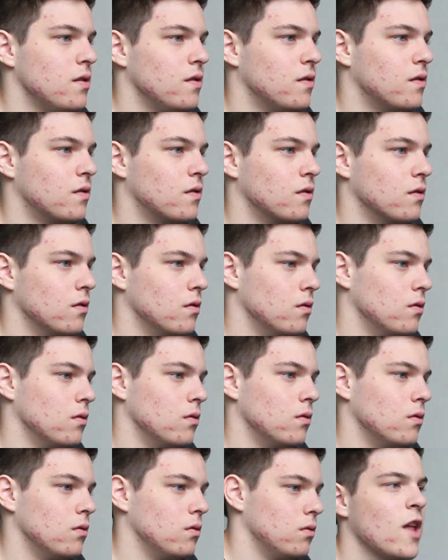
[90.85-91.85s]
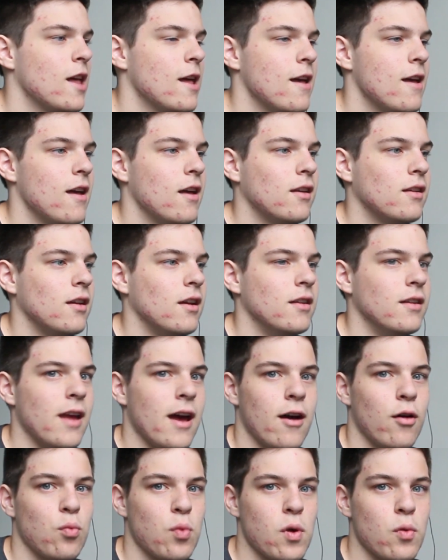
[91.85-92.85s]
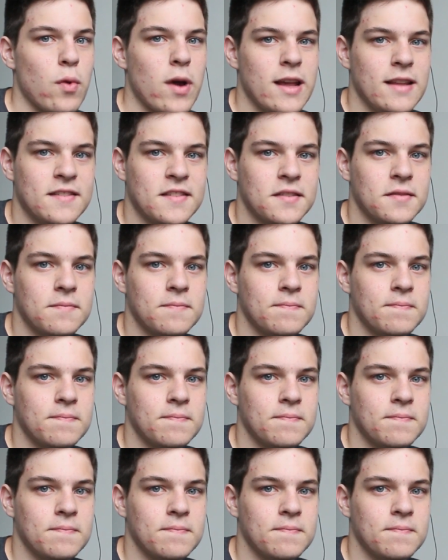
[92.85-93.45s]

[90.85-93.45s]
So, and now we wait.